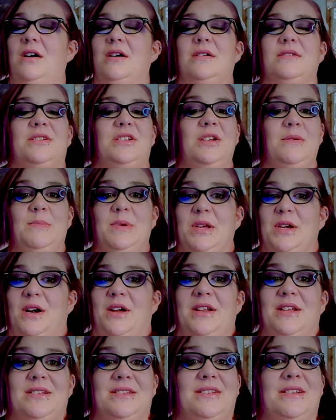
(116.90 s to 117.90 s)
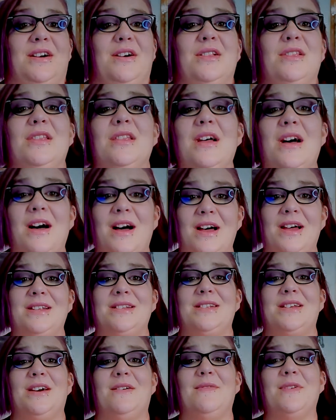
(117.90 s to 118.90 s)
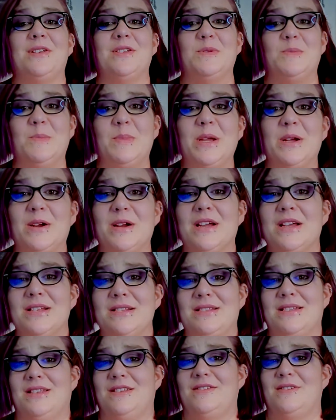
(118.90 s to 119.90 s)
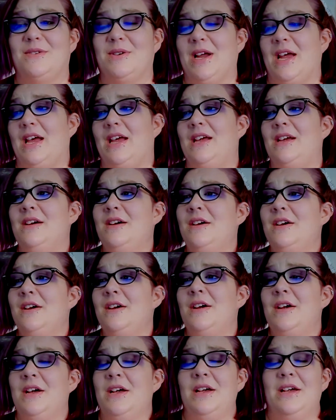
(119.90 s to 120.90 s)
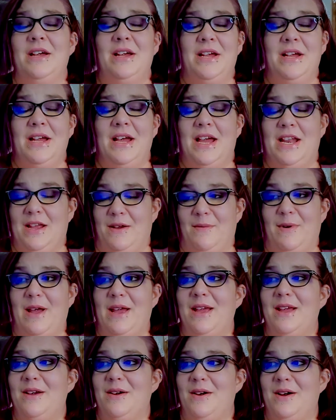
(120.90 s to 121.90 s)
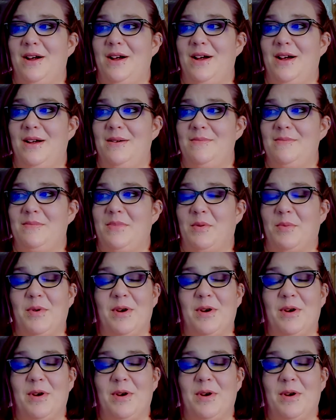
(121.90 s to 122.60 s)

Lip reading: to be honest, a lot of experiences, okay? Anyway, but we're